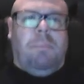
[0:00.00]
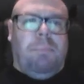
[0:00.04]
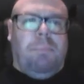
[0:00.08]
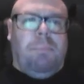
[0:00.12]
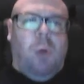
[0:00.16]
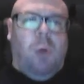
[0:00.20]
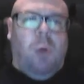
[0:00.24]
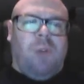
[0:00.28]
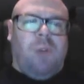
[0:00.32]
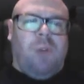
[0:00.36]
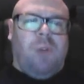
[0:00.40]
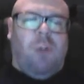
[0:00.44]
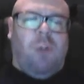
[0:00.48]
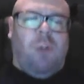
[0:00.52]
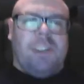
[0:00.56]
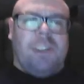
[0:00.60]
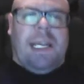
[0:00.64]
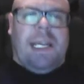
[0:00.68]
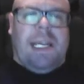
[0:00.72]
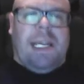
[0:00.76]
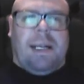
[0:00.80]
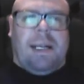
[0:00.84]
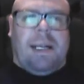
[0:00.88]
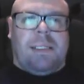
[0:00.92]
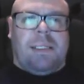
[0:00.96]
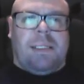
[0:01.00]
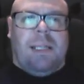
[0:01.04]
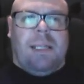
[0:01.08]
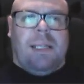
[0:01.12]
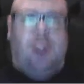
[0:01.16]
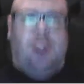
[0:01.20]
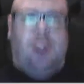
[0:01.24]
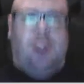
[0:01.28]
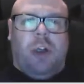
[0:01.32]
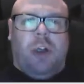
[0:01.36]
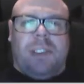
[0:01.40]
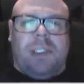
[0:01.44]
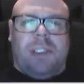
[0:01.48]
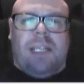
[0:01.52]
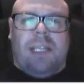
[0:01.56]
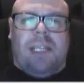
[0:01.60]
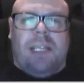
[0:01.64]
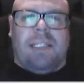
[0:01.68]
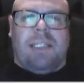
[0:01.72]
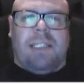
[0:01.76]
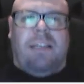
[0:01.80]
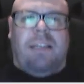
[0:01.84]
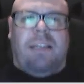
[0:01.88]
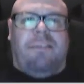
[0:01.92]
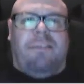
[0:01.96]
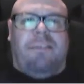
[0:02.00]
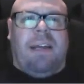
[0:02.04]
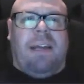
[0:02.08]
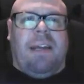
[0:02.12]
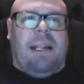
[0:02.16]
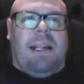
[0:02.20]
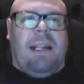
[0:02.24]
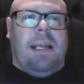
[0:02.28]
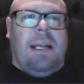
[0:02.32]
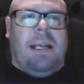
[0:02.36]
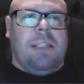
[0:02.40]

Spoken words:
polar vortex looks as if it